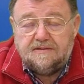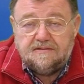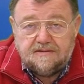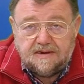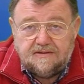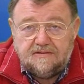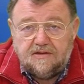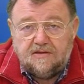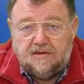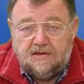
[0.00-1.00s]
and also
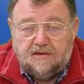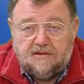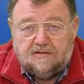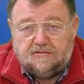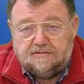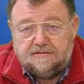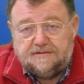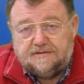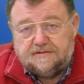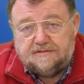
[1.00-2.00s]
very accurate
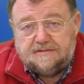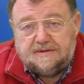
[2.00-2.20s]
technique.